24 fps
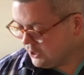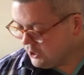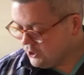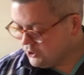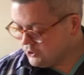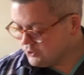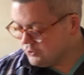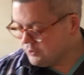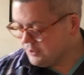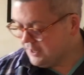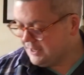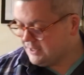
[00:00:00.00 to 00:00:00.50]

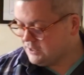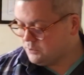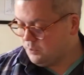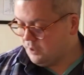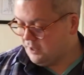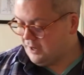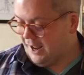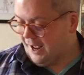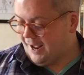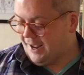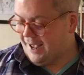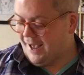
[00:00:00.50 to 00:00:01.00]
So the next
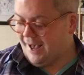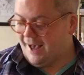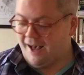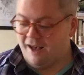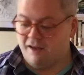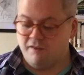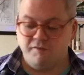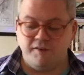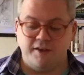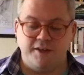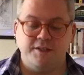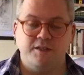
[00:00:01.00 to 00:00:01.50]
one I
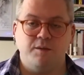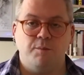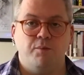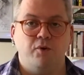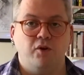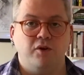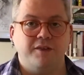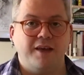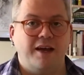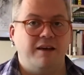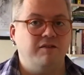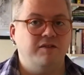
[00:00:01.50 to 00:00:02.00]
have is a
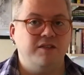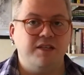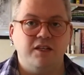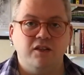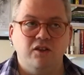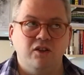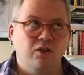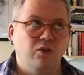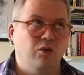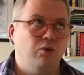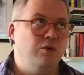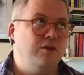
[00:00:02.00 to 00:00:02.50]
book that I've
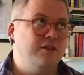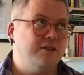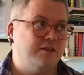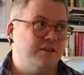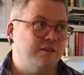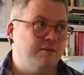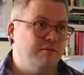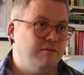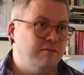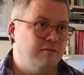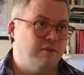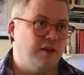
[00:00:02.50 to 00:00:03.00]
seen
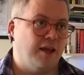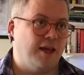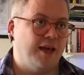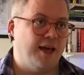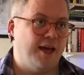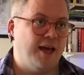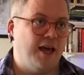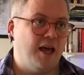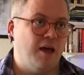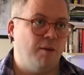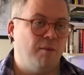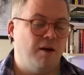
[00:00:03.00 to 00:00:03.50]
loads.
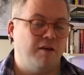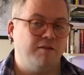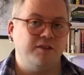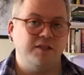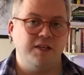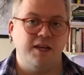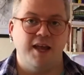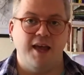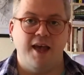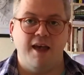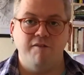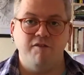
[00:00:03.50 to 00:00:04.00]
I've
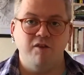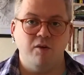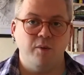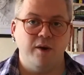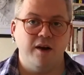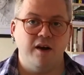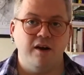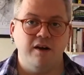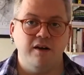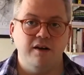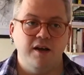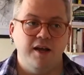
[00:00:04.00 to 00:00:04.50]
seen it
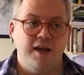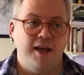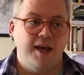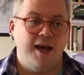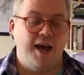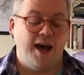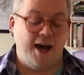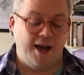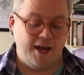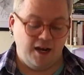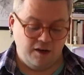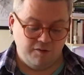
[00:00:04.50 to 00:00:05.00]
everywhere,
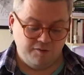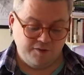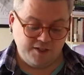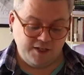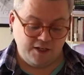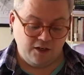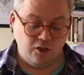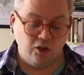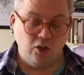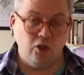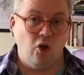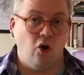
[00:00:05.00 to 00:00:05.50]
and I've
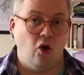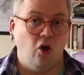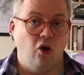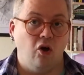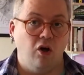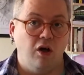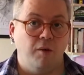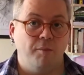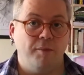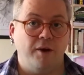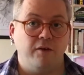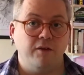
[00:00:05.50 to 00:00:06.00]
seen a lot
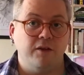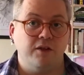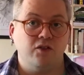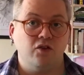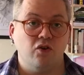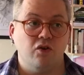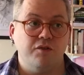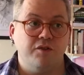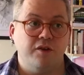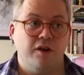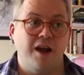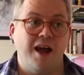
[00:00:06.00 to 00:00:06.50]
about this
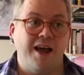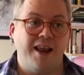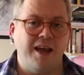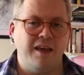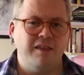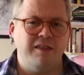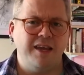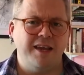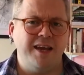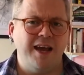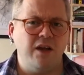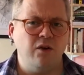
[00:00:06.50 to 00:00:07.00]
author, and I
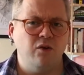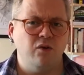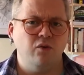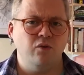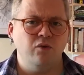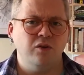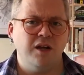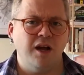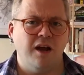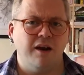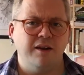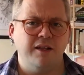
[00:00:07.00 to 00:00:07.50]
think I
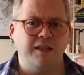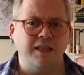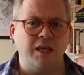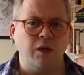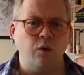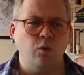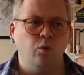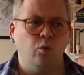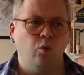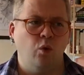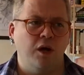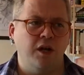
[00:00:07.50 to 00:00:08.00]
own currently
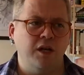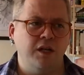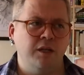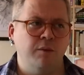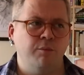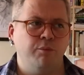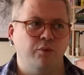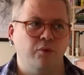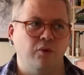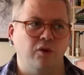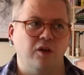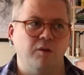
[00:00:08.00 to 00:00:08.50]
one
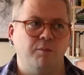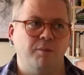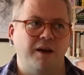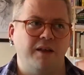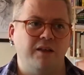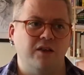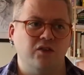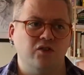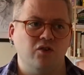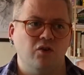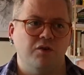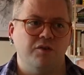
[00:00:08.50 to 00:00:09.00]
book by
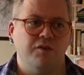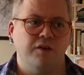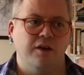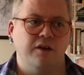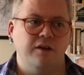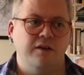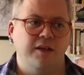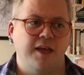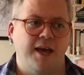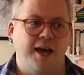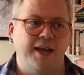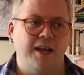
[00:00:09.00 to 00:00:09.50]
this author,
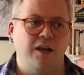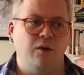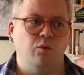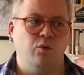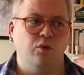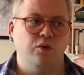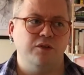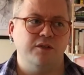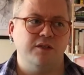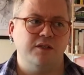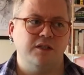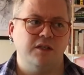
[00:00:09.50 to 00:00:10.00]
and it
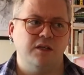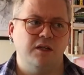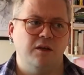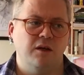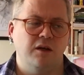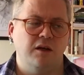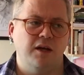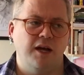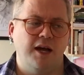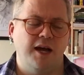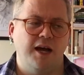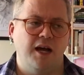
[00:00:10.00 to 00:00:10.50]
was
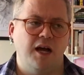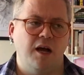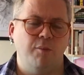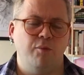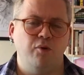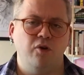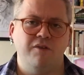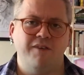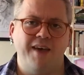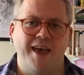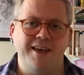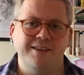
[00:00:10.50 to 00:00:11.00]
a
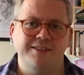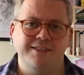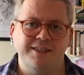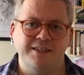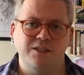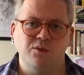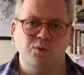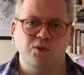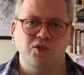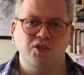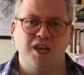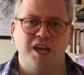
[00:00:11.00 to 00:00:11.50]
book of
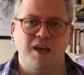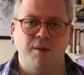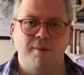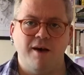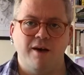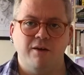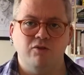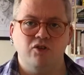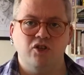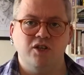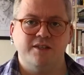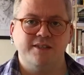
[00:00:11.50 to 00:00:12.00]
essays which came
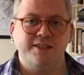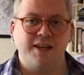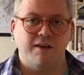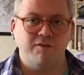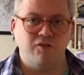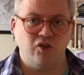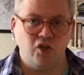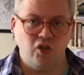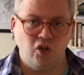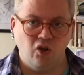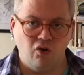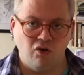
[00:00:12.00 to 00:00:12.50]
out just
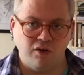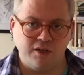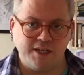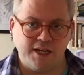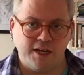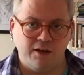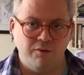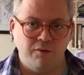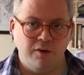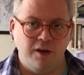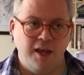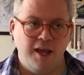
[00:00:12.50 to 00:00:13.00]
after
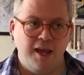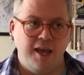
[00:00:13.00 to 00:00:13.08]
lockdown,